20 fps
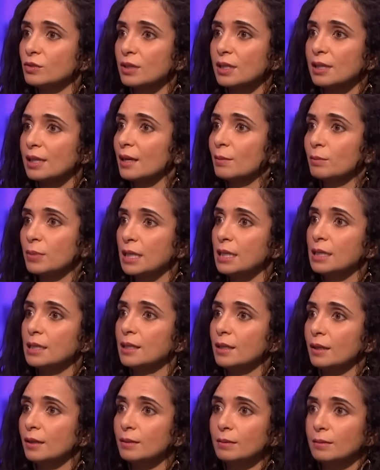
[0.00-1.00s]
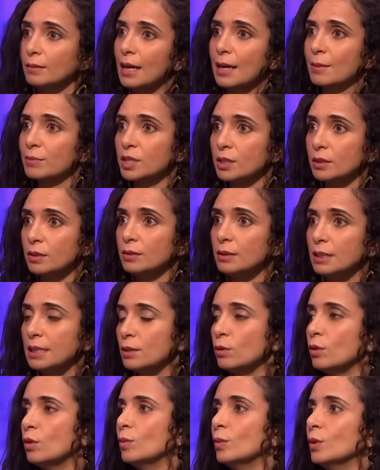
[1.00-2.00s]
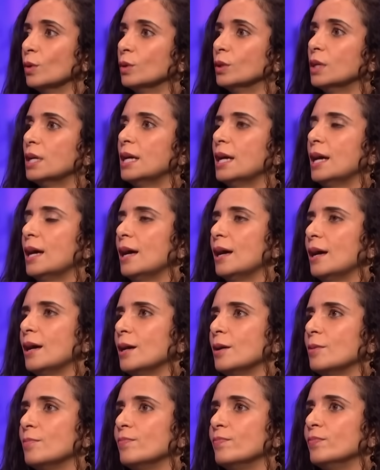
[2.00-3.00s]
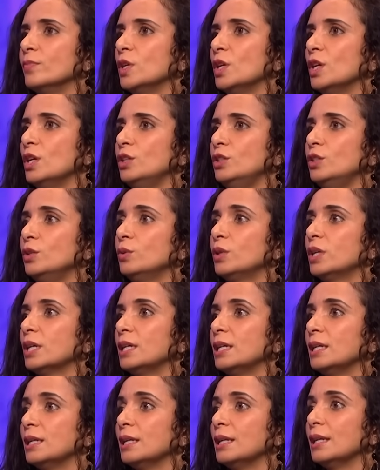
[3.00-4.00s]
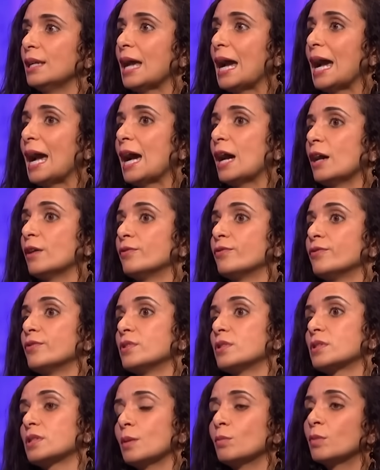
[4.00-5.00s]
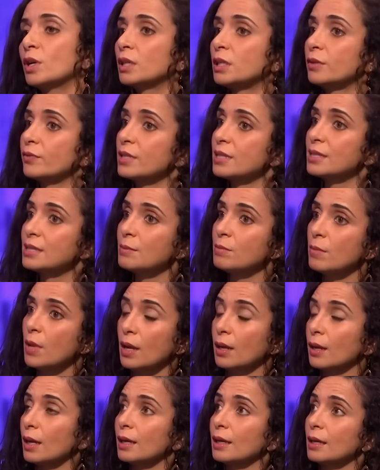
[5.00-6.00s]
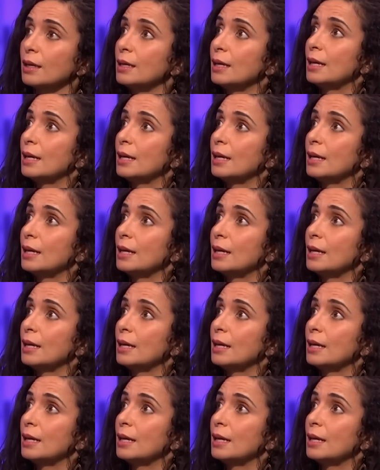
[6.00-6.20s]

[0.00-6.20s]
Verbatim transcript: and that be you know absolutely normal. Um, you can have some kind of a uh, like a, uh,